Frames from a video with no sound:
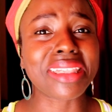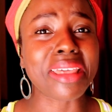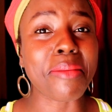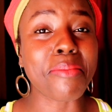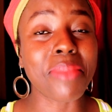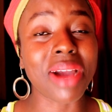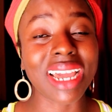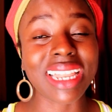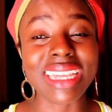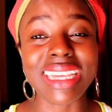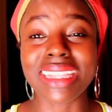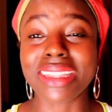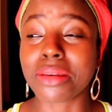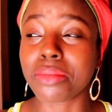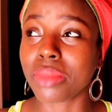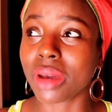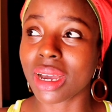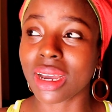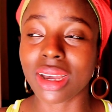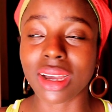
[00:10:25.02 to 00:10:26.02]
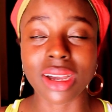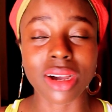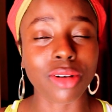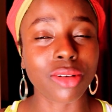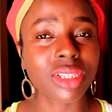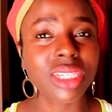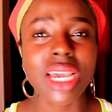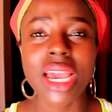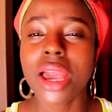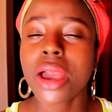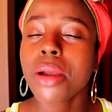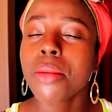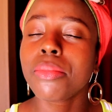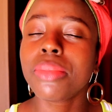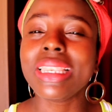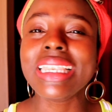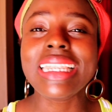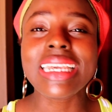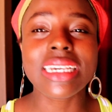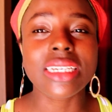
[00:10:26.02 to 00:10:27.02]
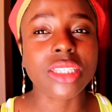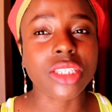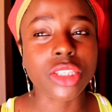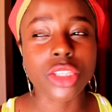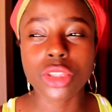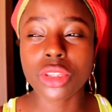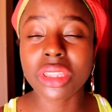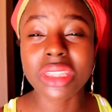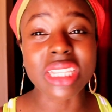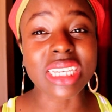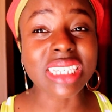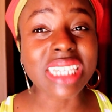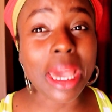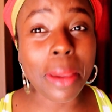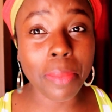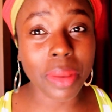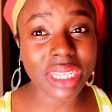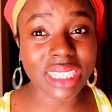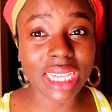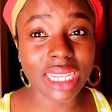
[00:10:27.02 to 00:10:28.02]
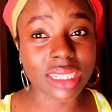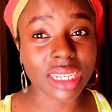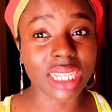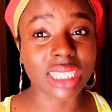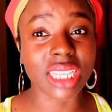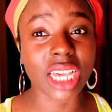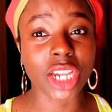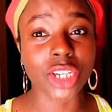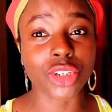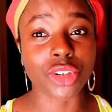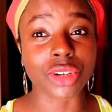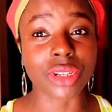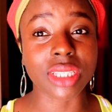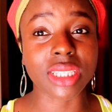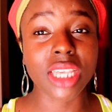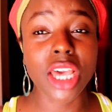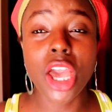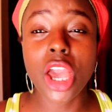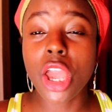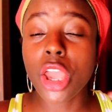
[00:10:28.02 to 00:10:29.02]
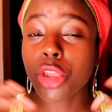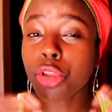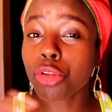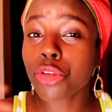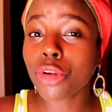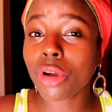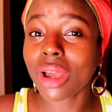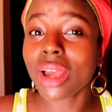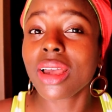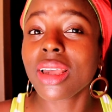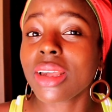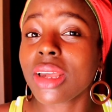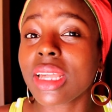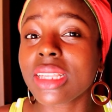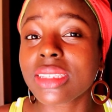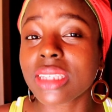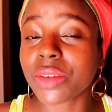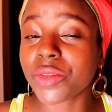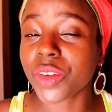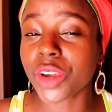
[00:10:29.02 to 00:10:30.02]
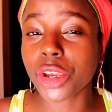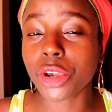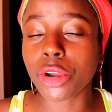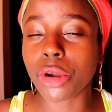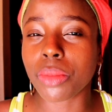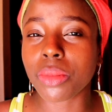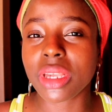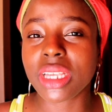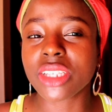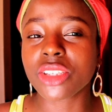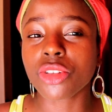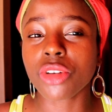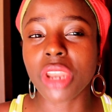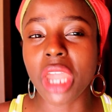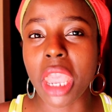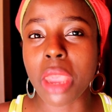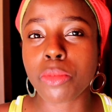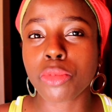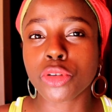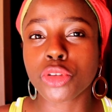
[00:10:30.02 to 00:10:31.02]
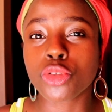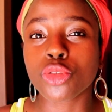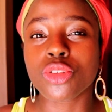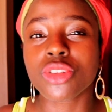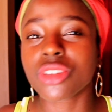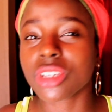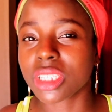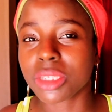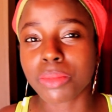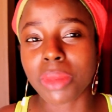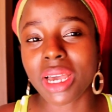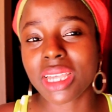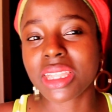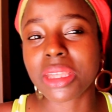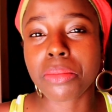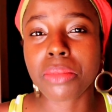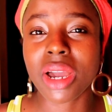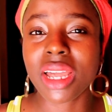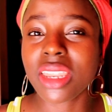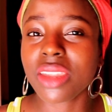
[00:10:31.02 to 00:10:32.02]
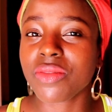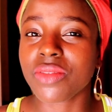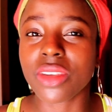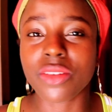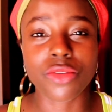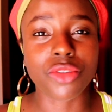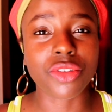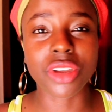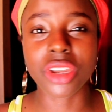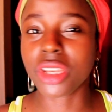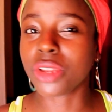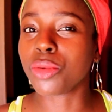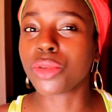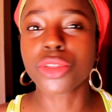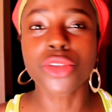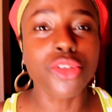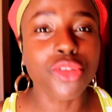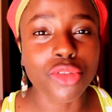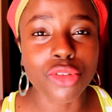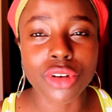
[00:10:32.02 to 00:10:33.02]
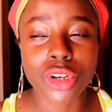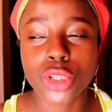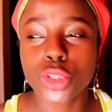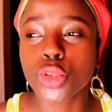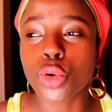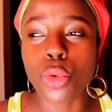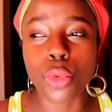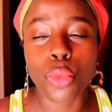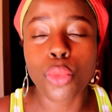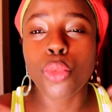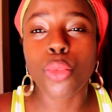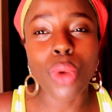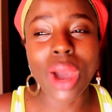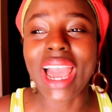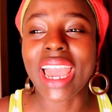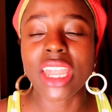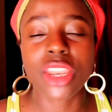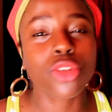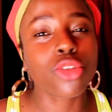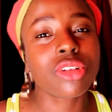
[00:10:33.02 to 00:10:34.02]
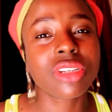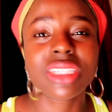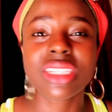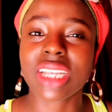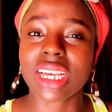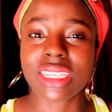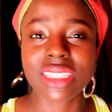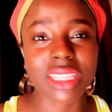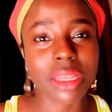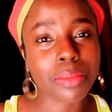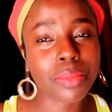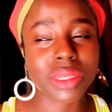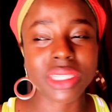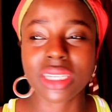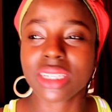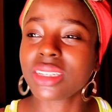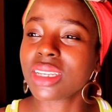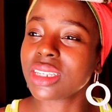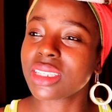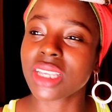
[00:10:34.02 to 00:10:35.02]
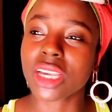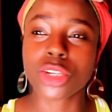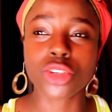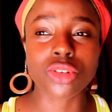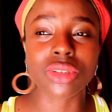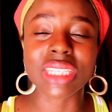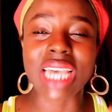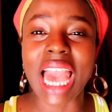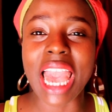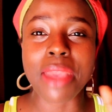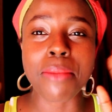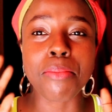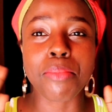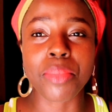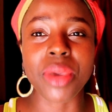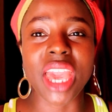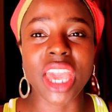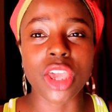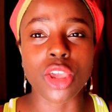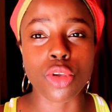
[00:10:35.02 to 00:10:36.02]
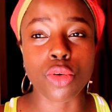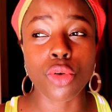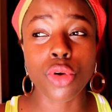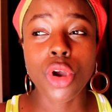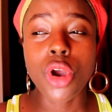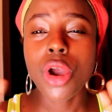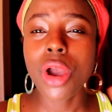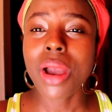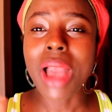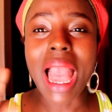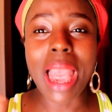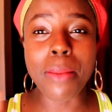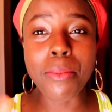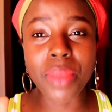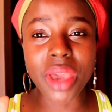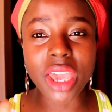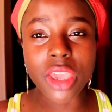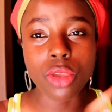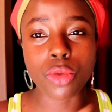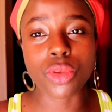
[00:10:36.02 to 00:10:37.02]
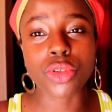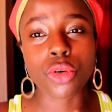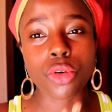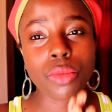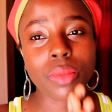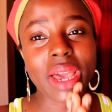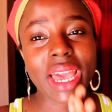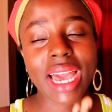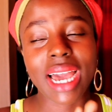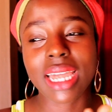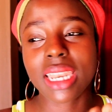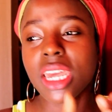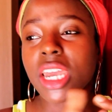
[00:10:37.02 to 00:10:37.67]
the money in the bank account please these M-Pesa transactions you know uh, Safaricom is not able to trace back the money if they've already withdrawn so why don't trust M-Pesa transactions I beg you I beg you with oh all my heart